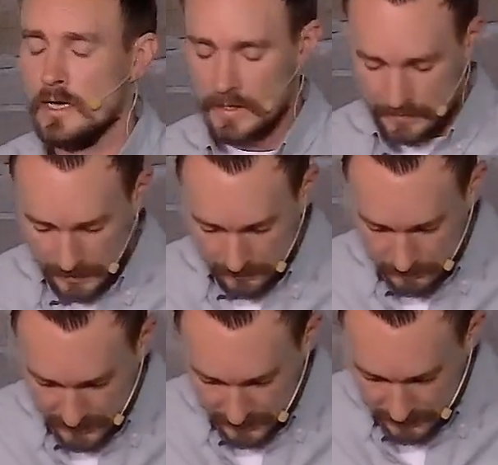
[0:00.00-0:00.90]
And that
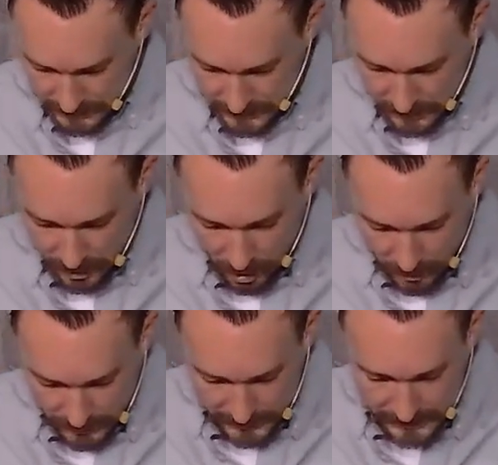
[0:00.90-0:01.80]
means
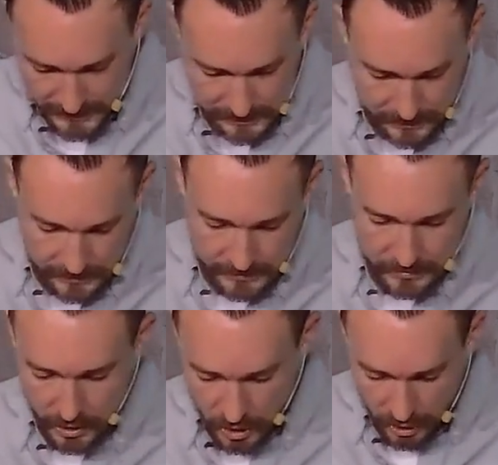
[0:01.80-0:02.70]
he
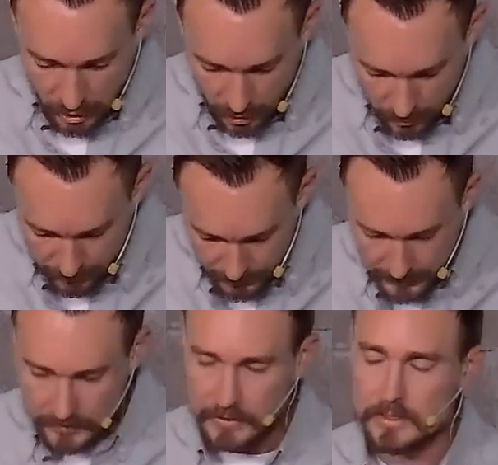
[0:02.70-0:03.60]
sees all
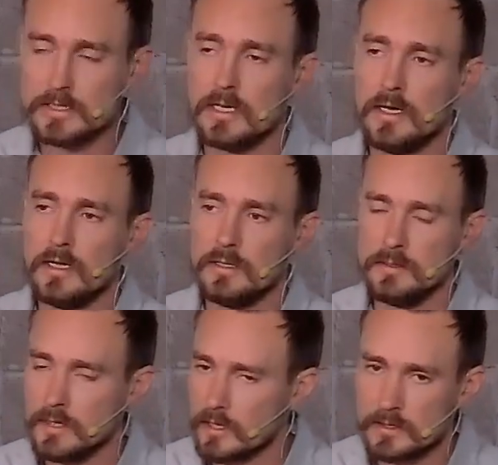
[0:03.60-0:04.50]
things,
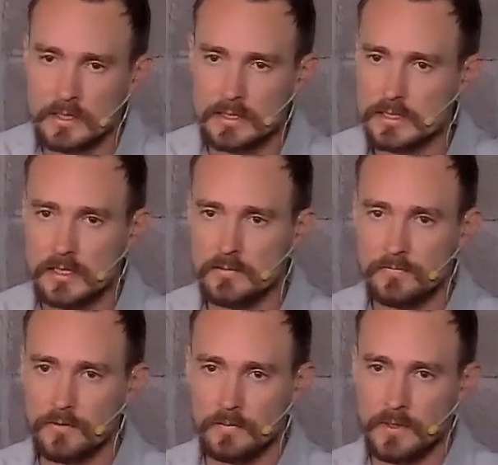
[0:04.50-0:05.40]
nothing is hidden
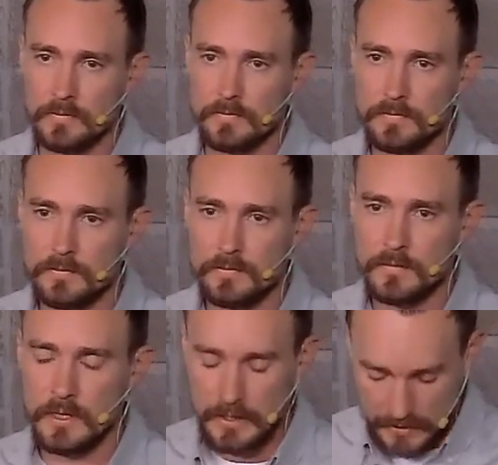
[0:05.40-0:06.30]
from him.
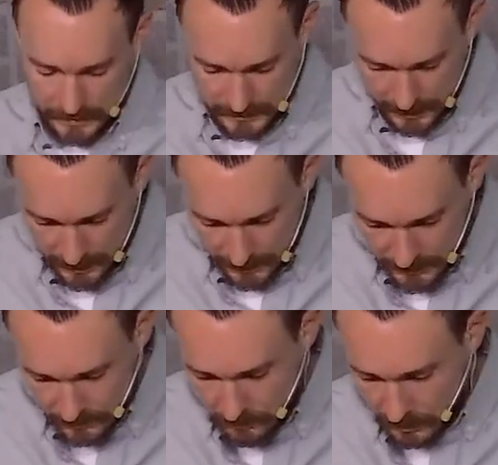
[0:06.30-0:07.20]
His
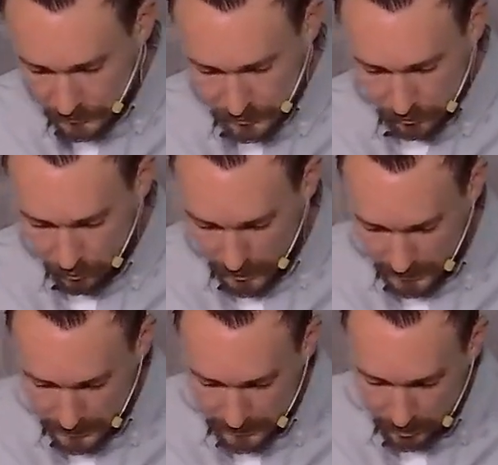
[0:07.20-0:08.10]
eyes melt
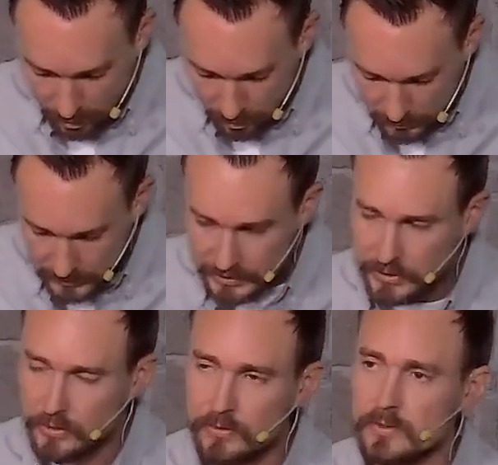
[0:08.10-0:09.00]
away all
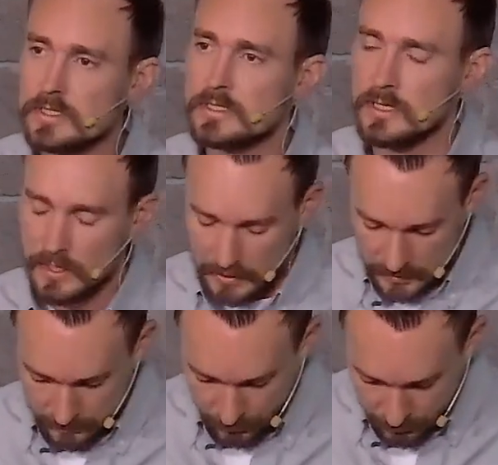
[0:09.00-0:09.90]
excuse
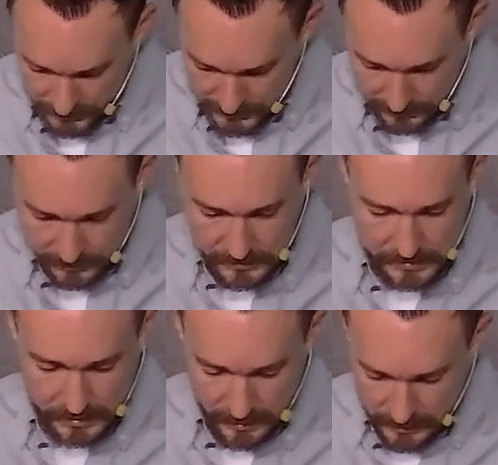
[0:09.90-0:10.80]
and
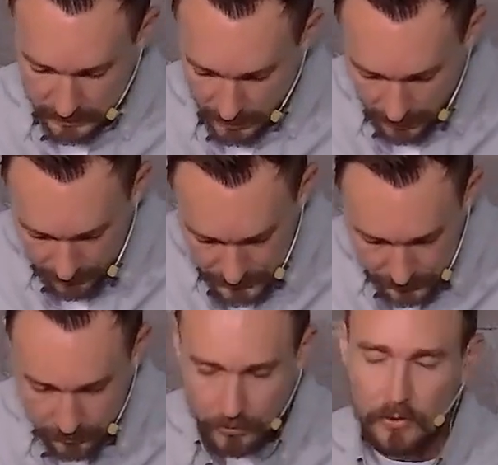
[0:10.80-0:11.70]
pretense and
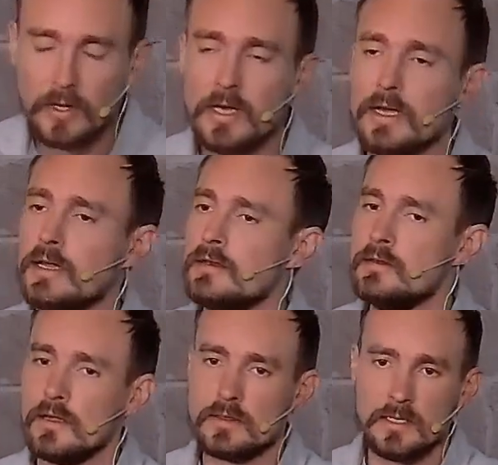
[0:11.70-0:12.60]
obstacle, and
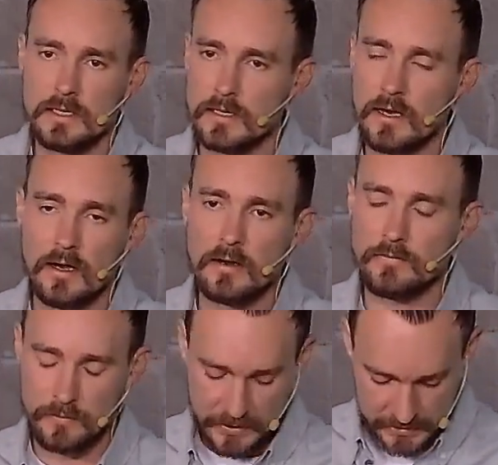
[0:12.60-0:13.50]
nothing can hide
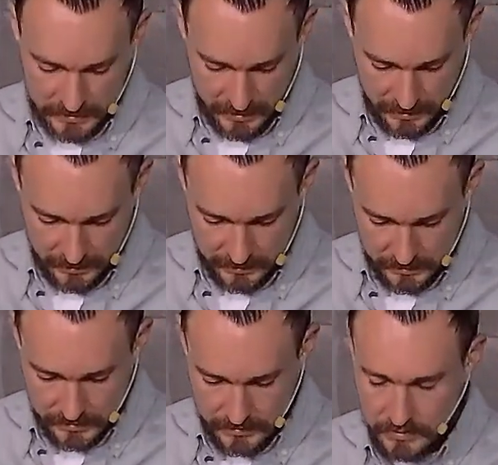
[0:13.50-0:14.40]
from his
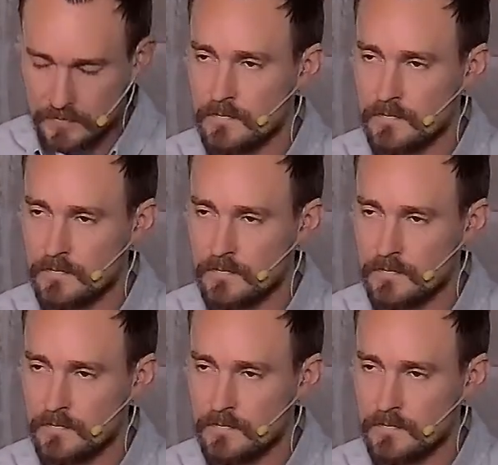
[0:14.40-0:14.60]
gaze.